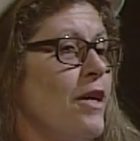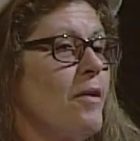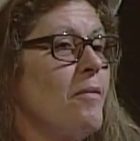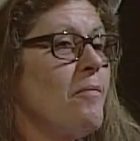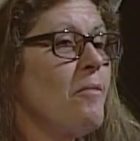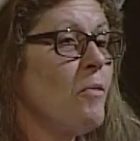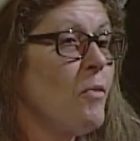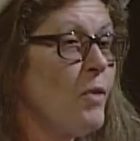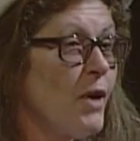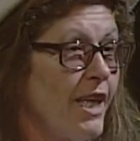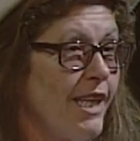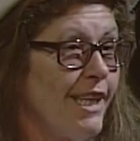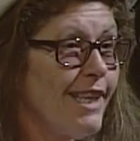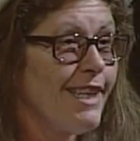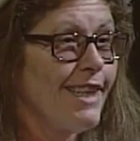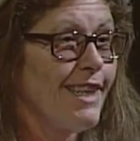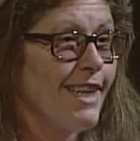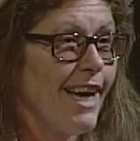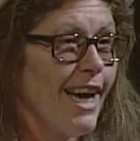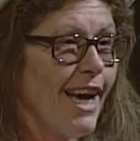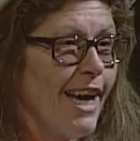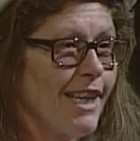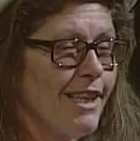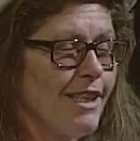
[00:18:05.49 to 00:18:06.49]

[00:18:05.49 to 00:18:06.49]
We did that.